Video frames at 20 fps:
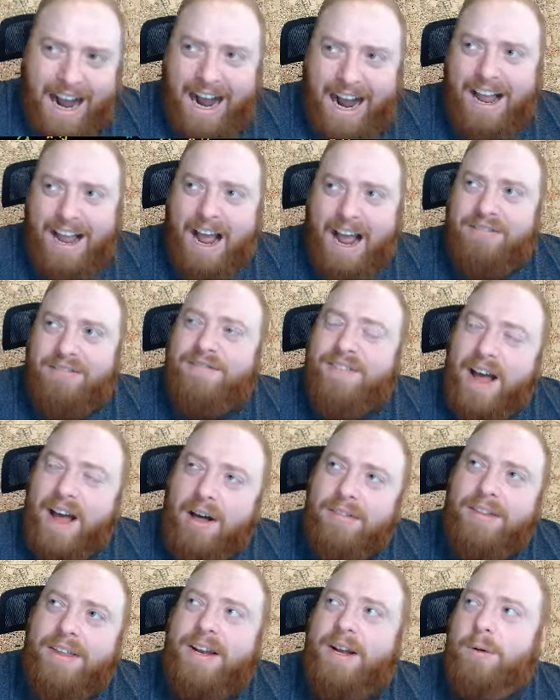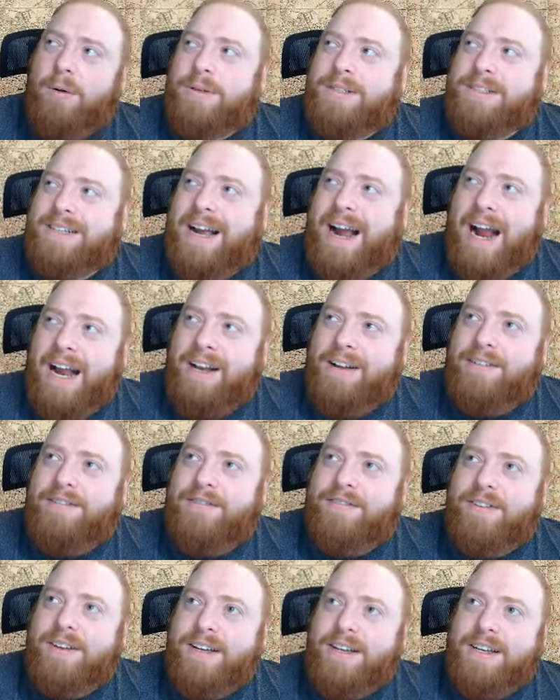I, I, found that it was kind
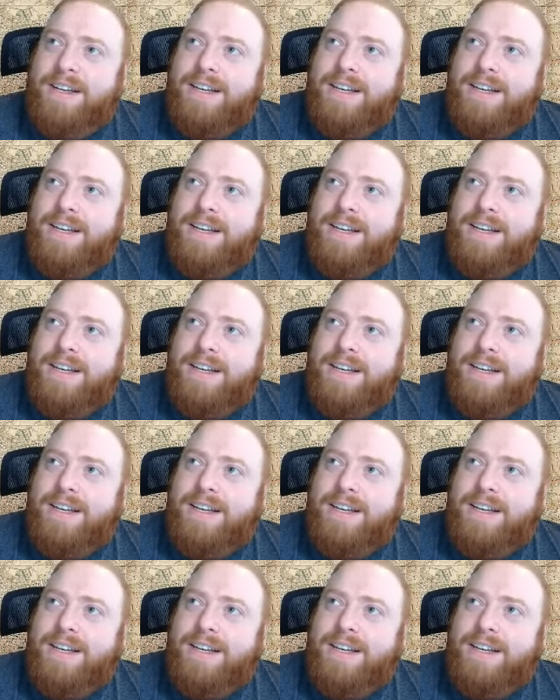of,